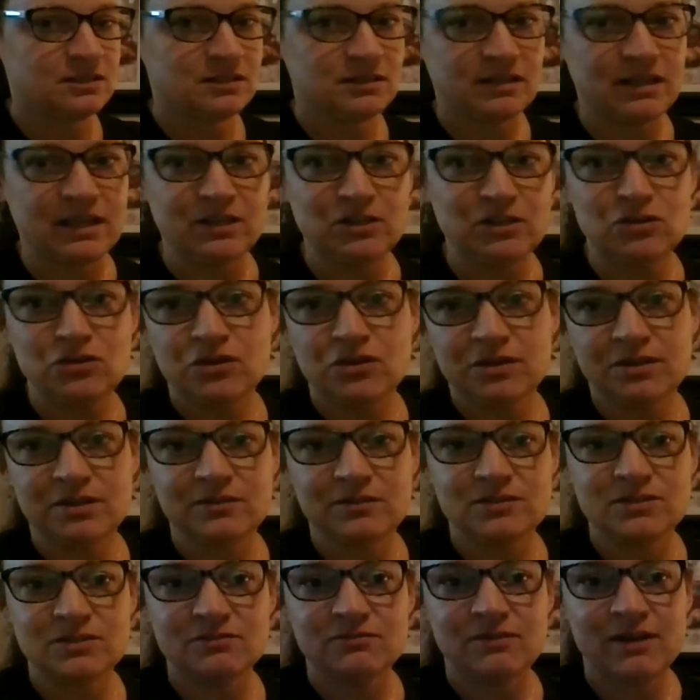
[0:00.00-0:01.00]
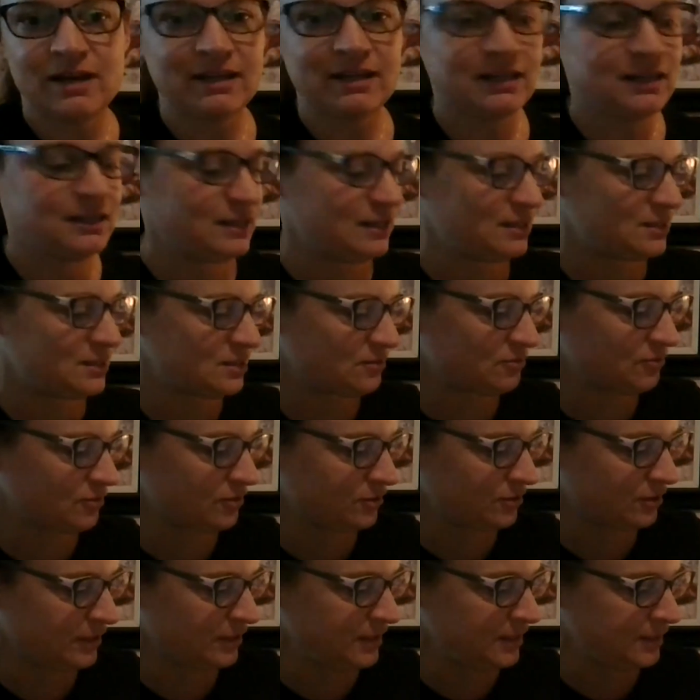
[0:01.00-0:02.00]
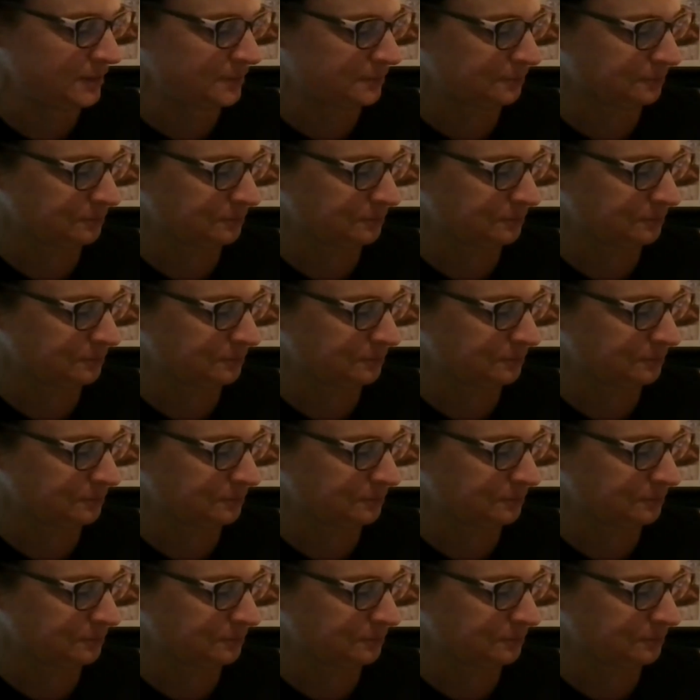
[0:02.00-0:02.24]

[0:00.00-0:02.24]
and you could have divided it differently.